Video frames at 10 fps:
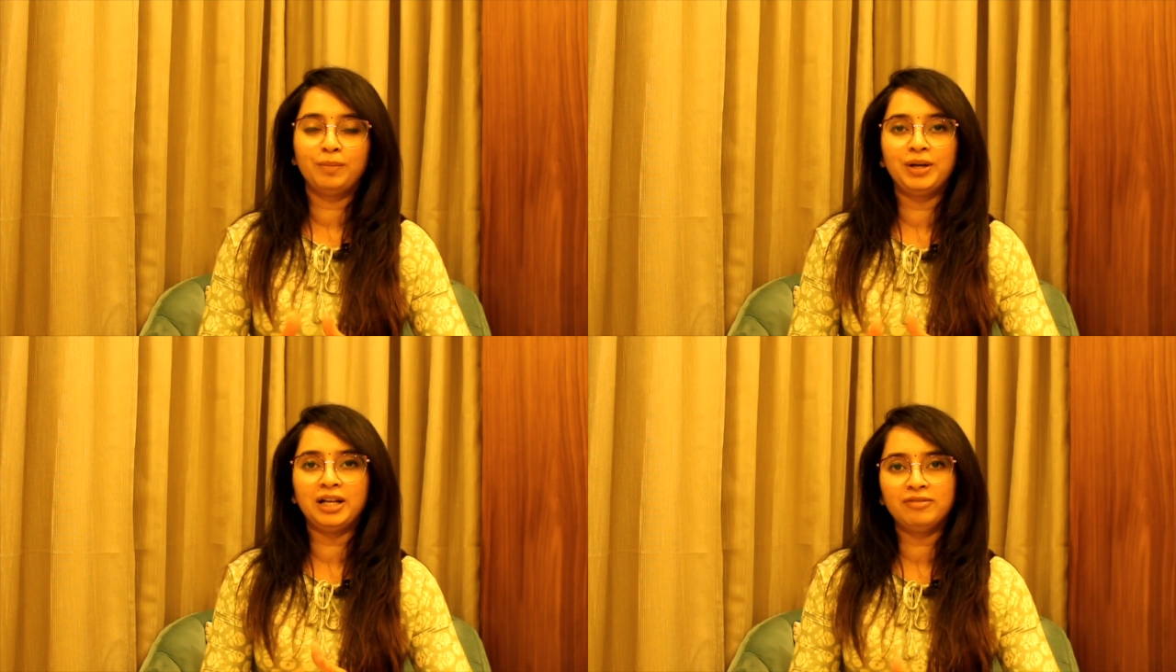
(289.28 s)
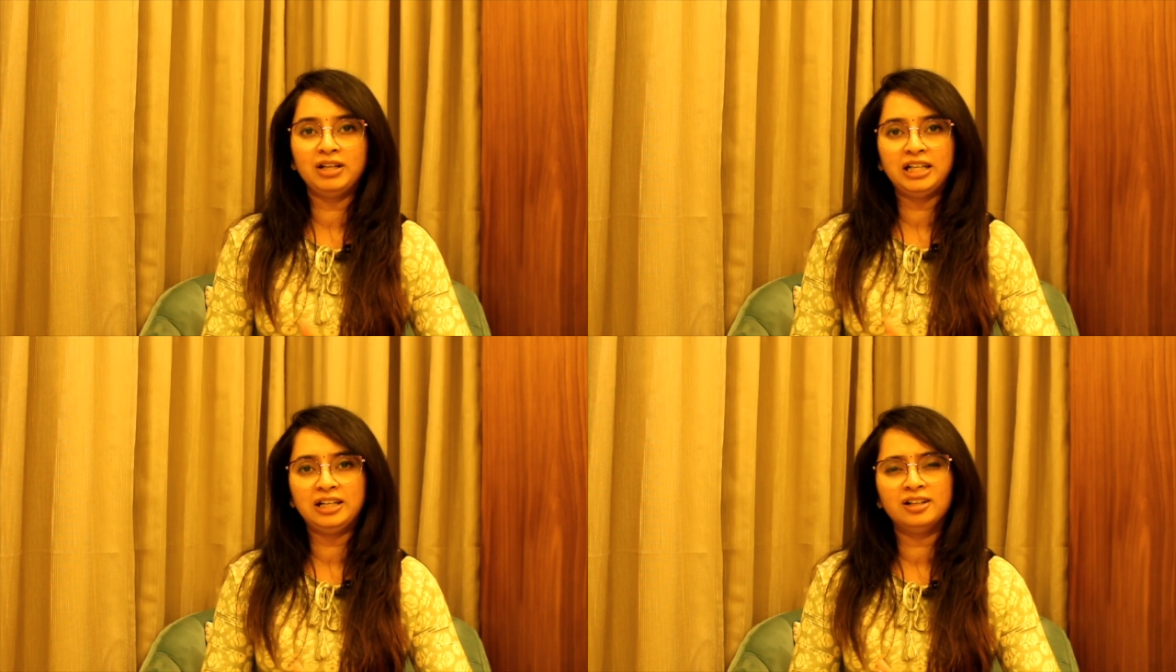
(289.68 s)
brain
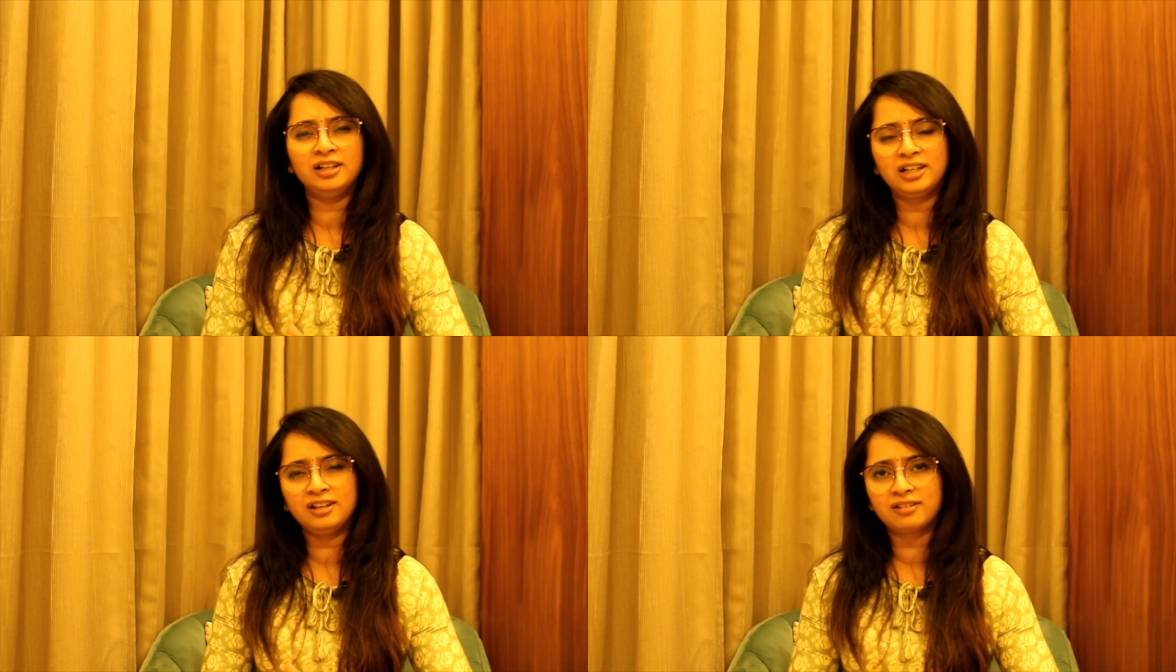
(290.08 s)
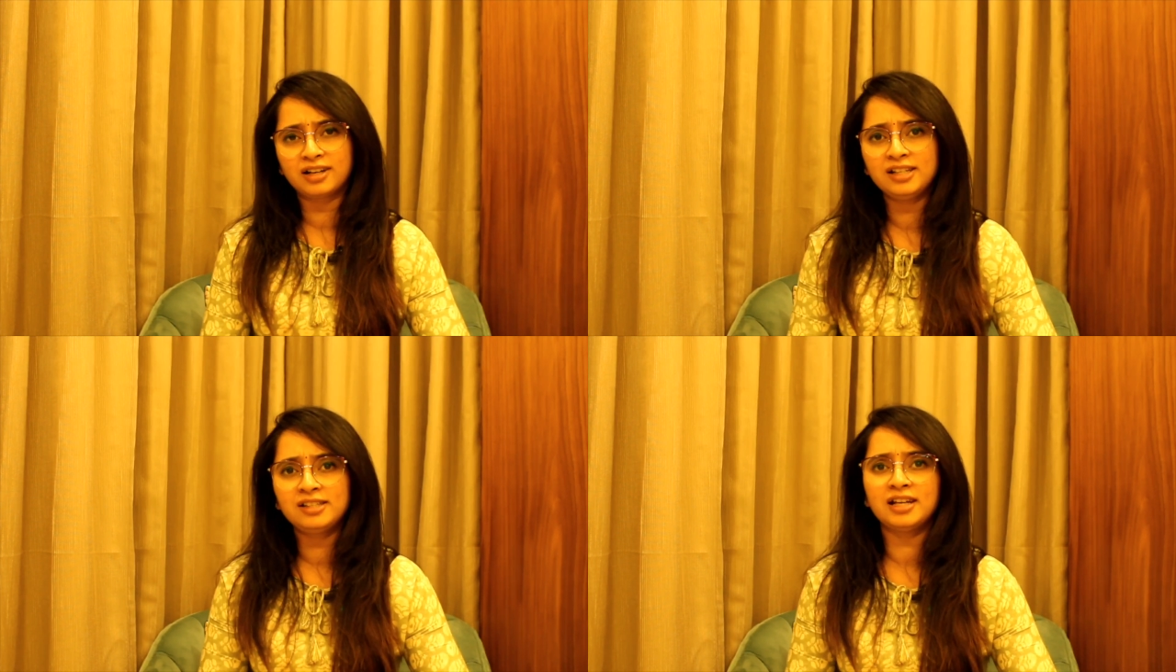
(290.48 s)
will need a little
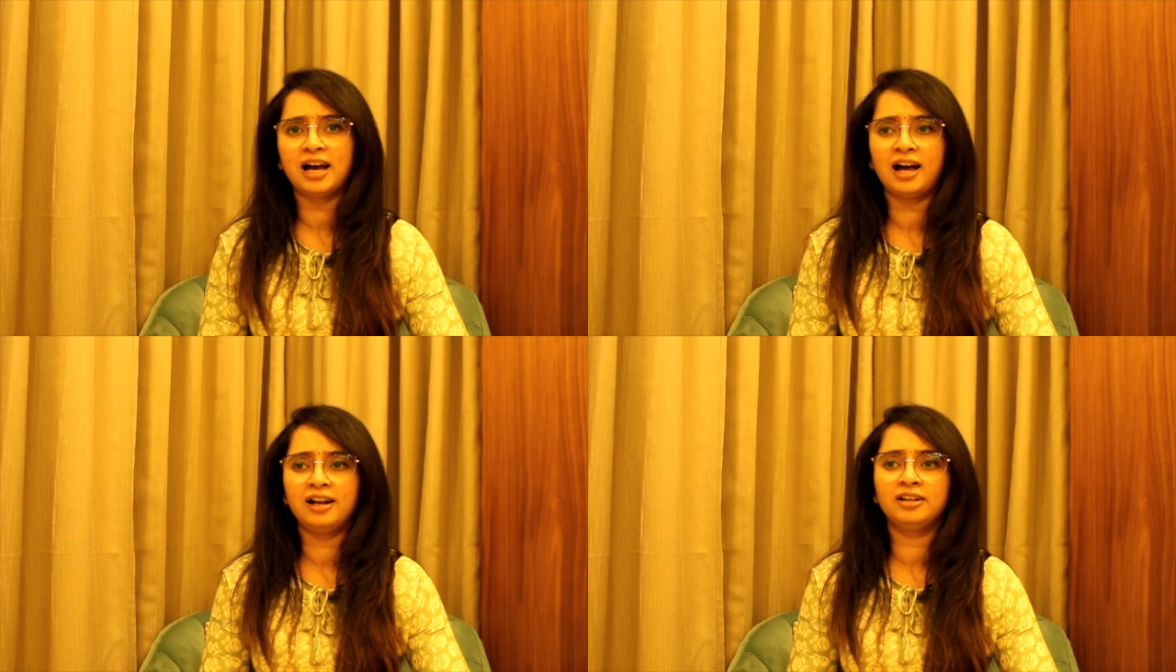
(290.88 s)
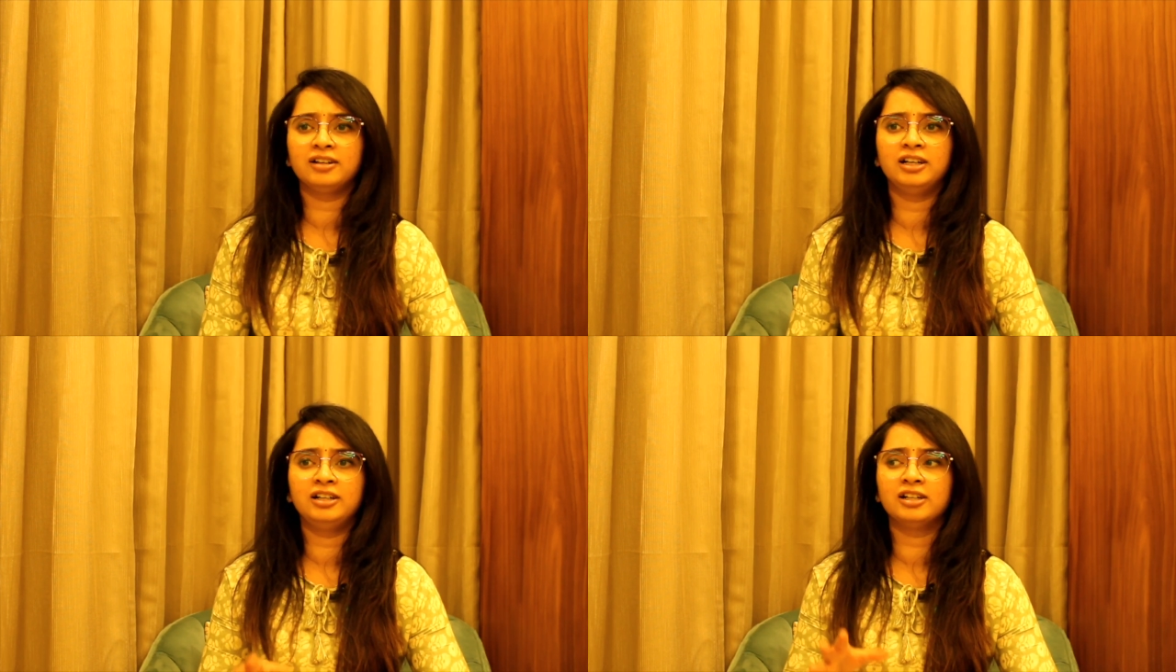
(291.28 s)
rest, and
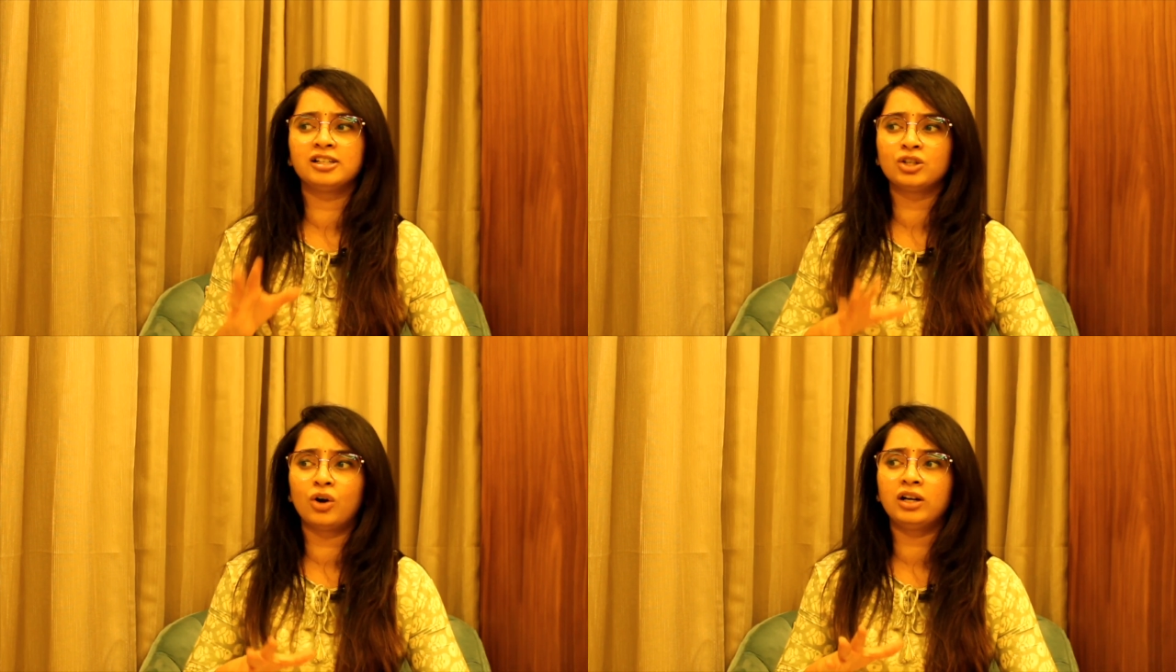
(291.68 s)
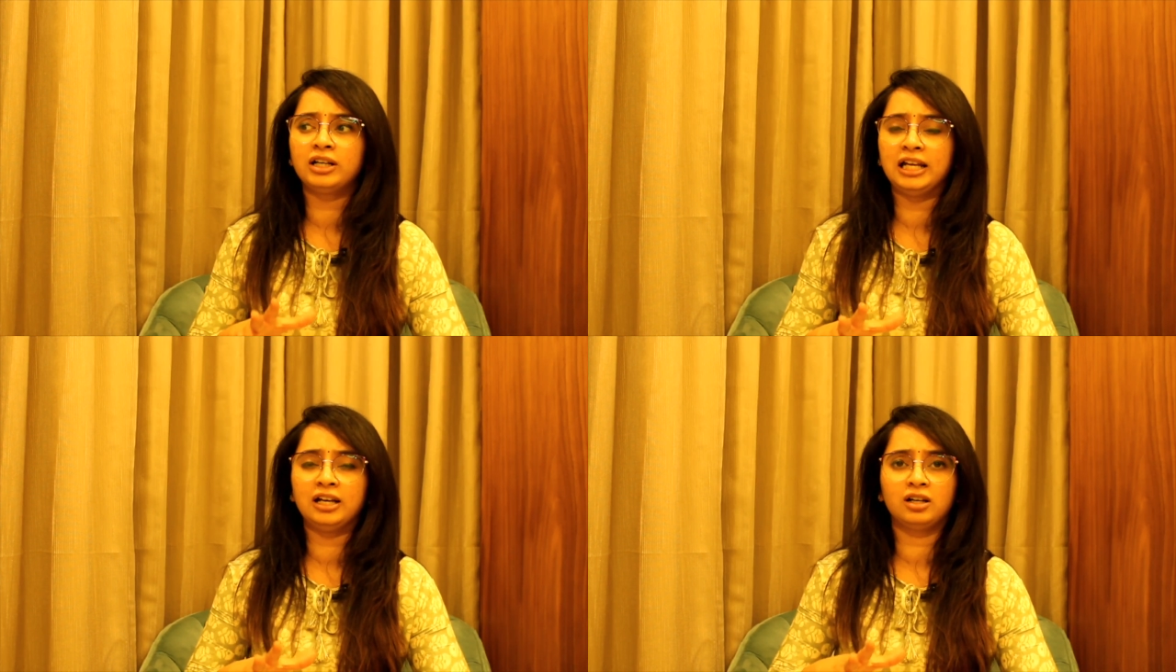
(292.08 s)
it does not
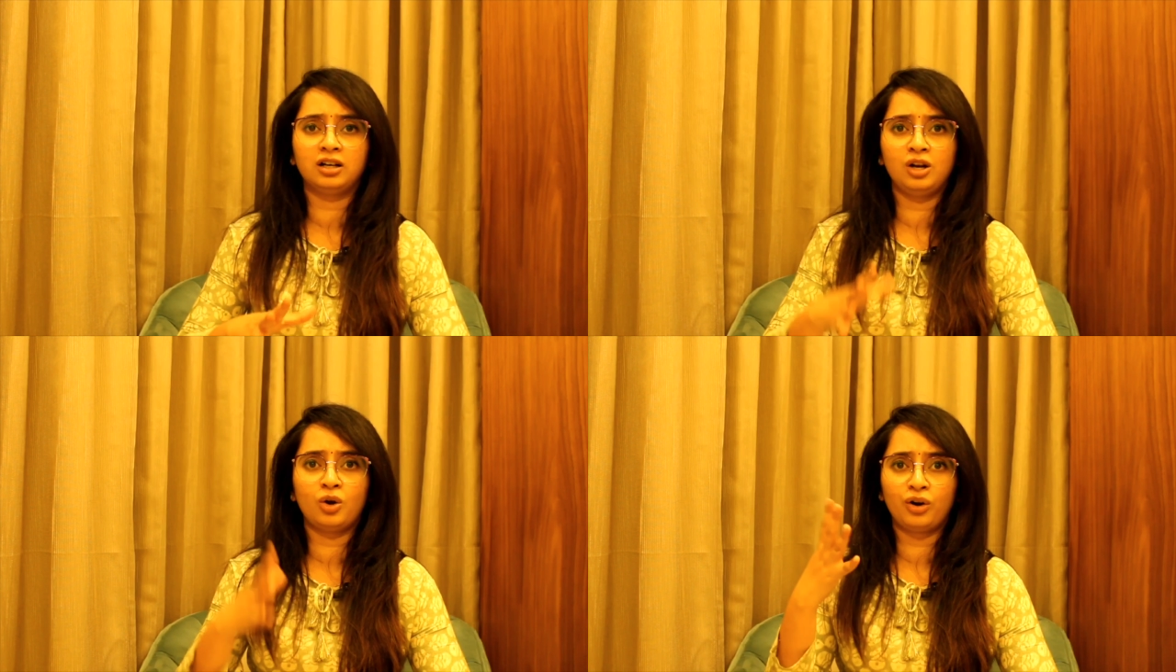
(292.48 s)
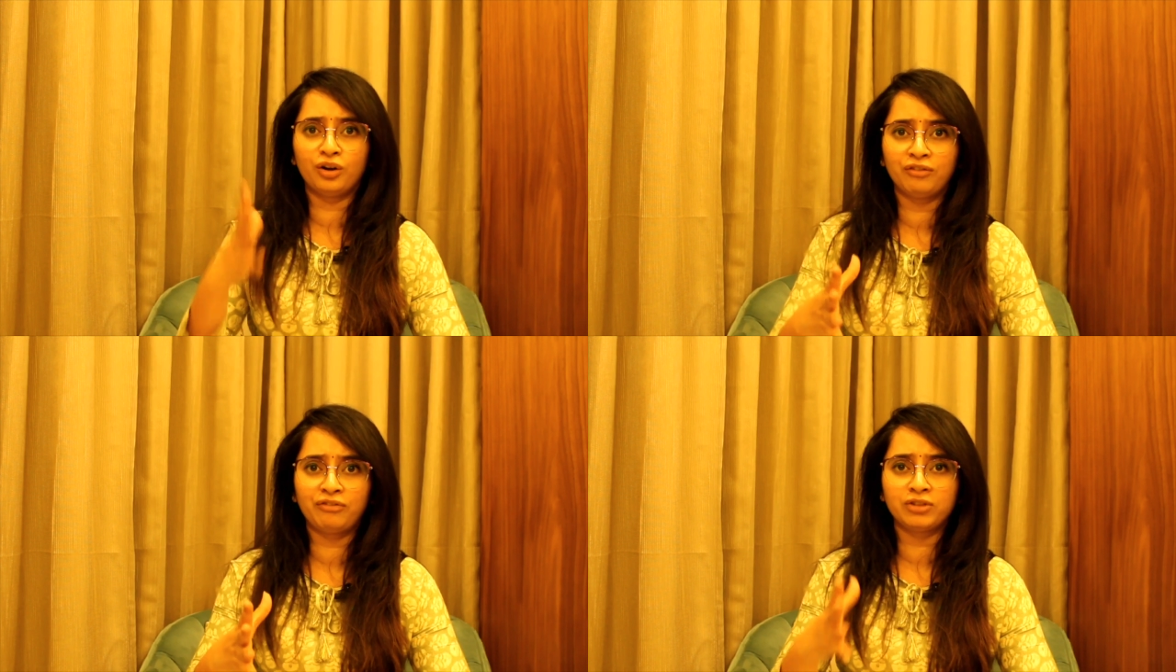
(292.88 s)
take a lot
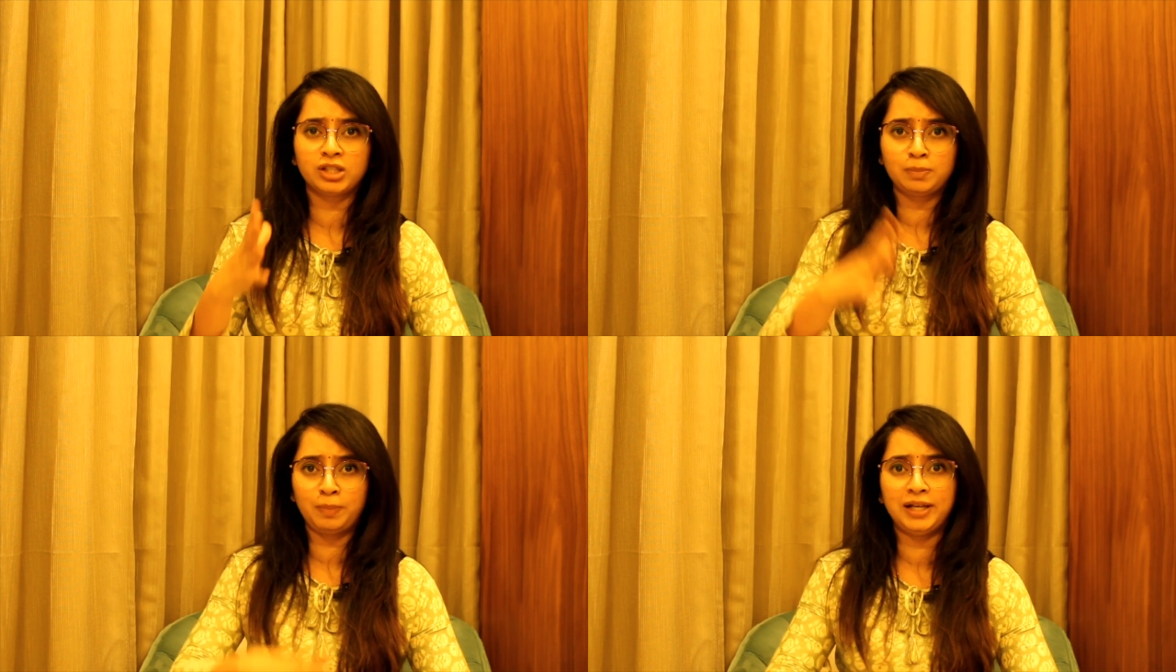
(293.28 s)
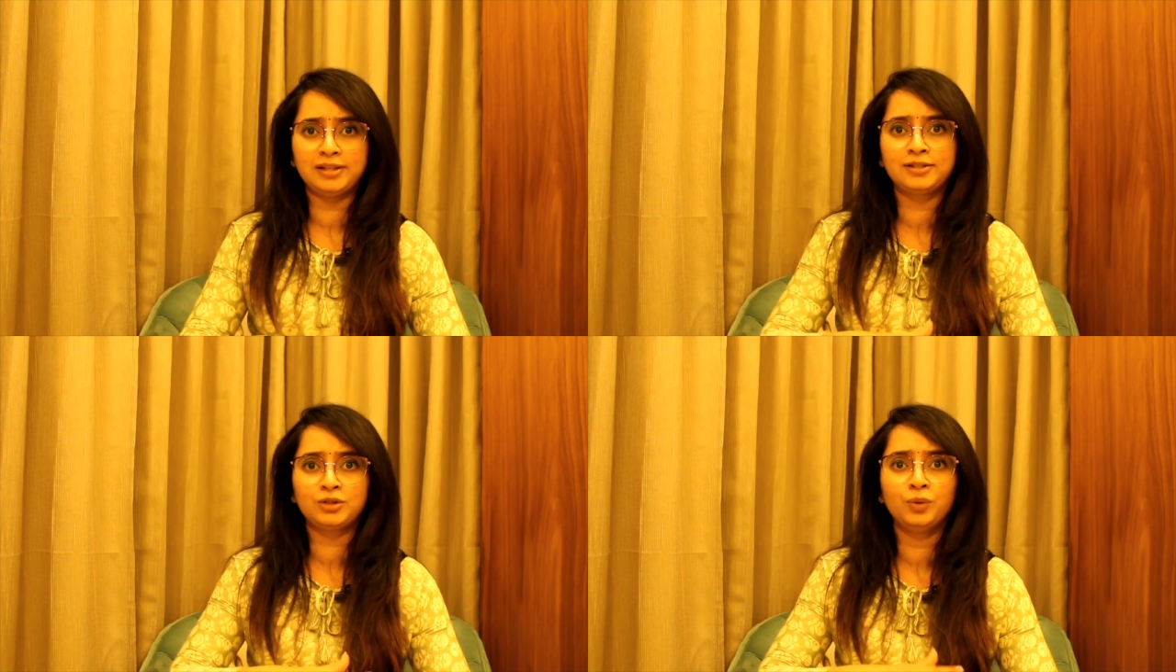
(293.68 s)
of
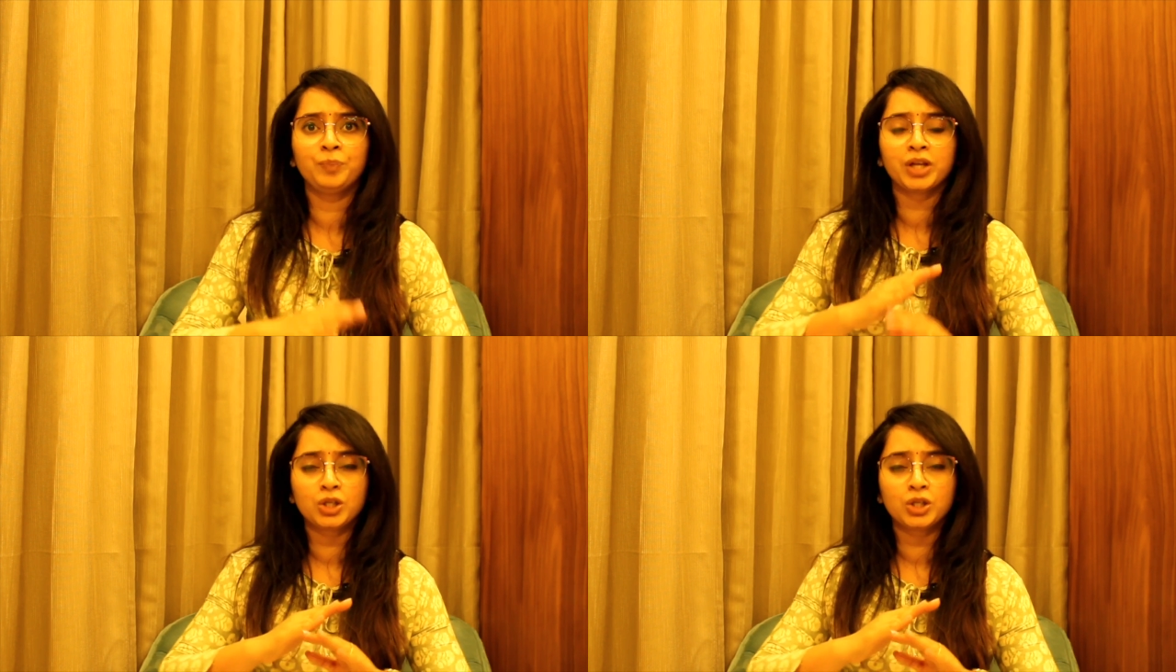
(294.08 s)
space to